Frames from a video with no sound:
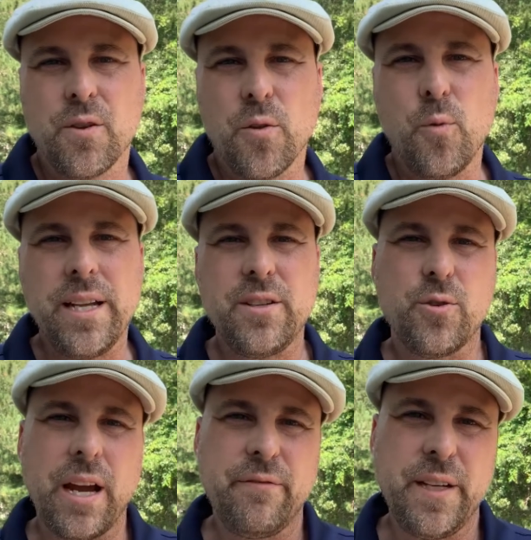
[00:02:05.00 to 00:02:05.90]
the When to
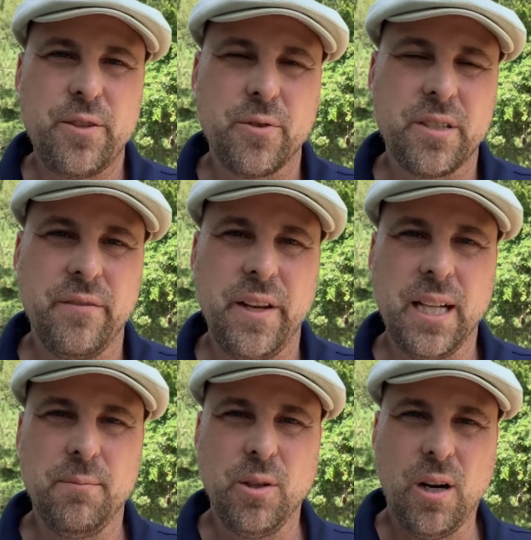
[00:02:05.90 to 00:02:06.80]
Drive feature is
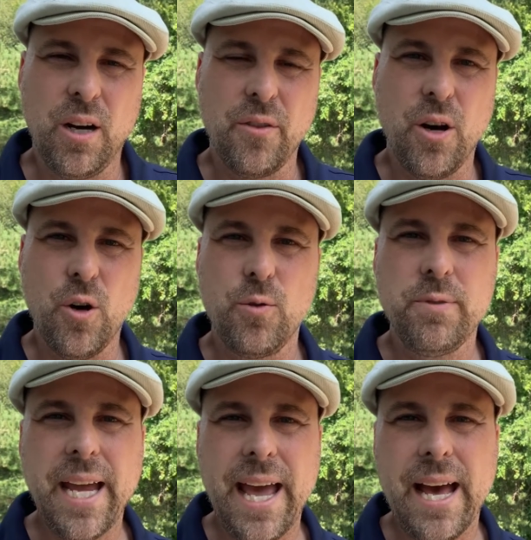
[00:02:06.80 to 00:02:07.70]
available on the Home
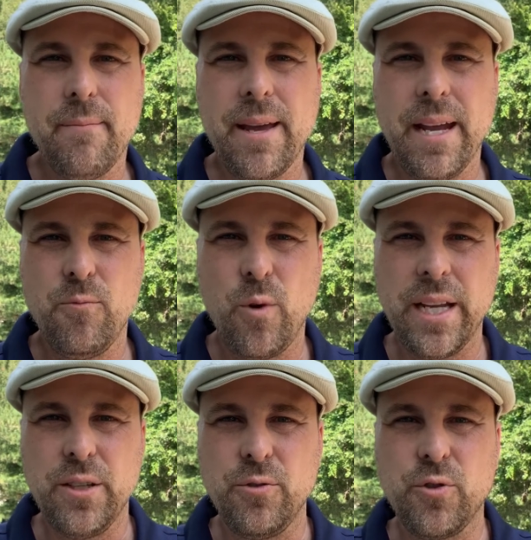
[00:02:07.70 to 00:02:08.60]
tab, and
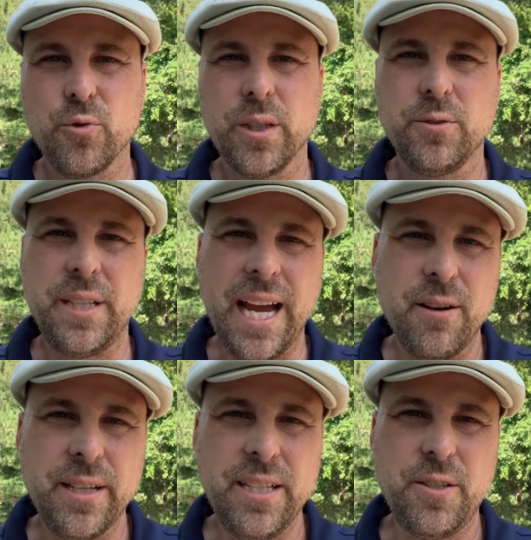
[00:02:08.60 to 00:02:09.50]
when you drill
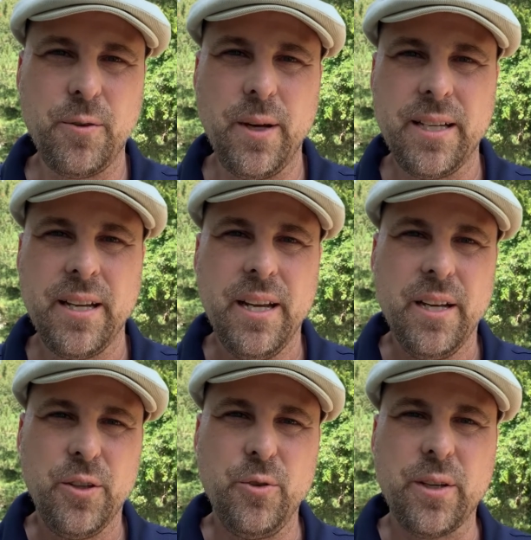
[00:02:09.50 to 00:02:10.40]
down into it,
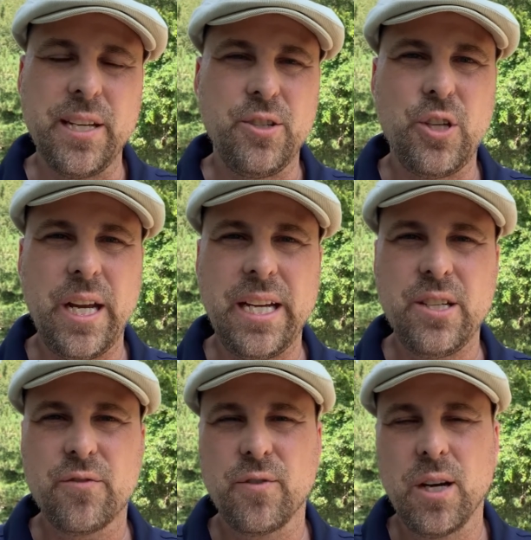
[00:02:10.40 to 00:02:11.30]
you can
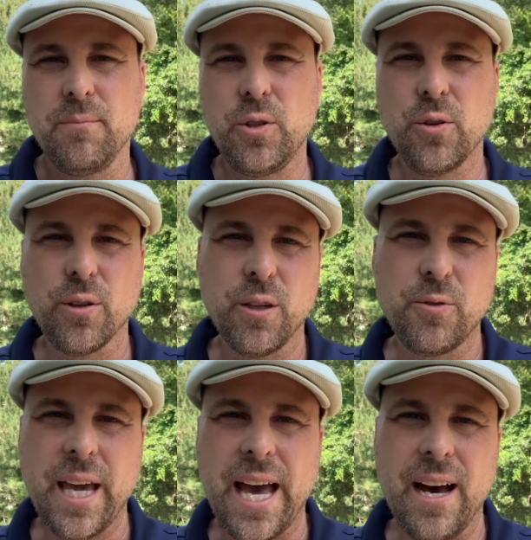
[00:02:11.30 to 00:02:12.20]
change from your
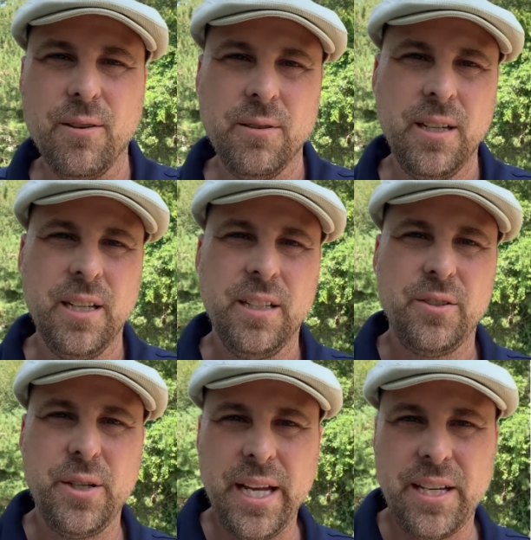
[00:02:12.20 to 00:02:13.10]
locale
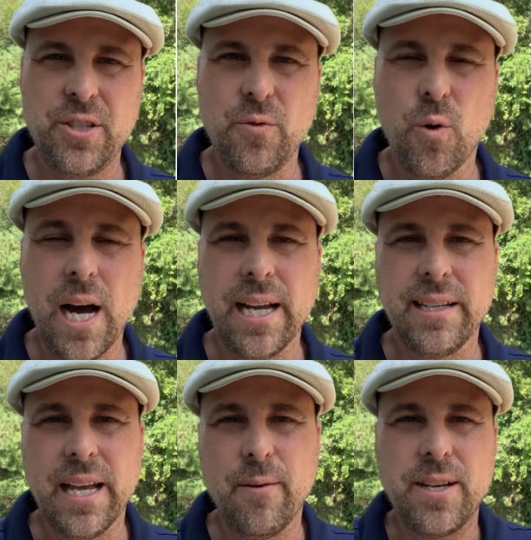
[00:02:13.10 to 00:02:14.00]
to nationwide.
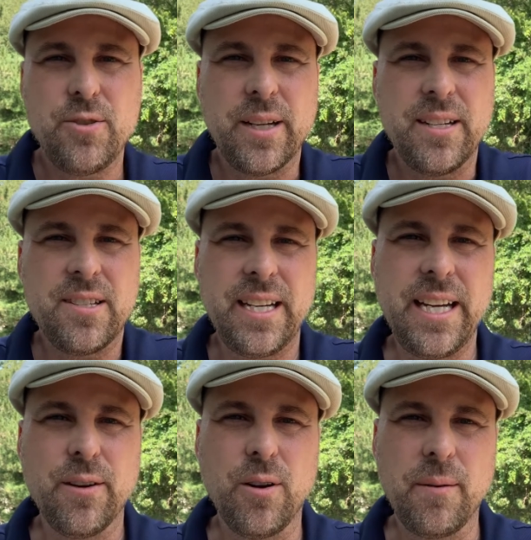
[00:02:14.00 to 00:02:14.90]
Now, as you can see
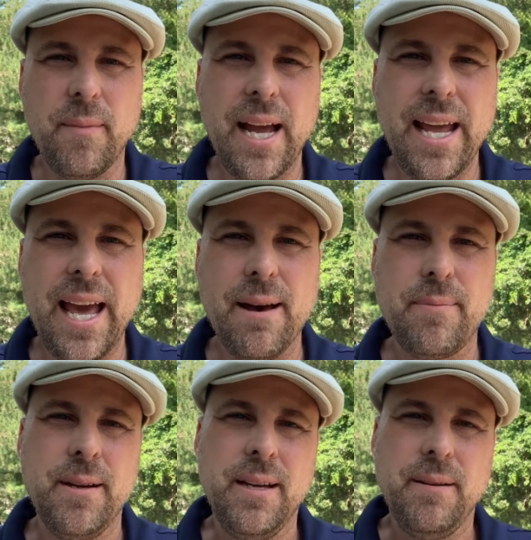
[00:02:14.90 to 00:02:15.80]
here on my app,
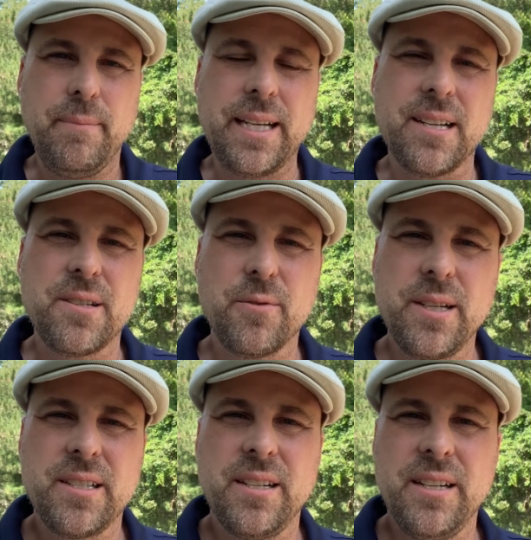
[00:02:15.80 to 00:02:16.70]
because there
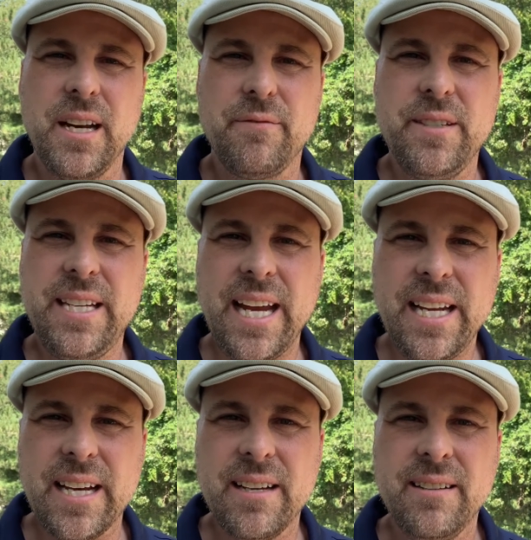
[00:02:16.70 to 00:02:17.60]
isn't enough
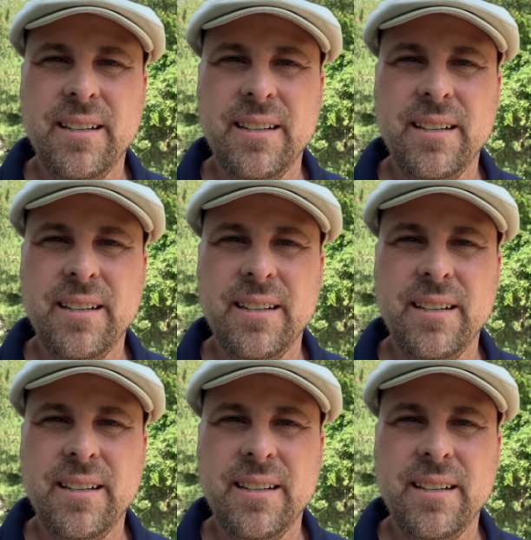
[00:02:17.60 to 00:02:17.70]
data,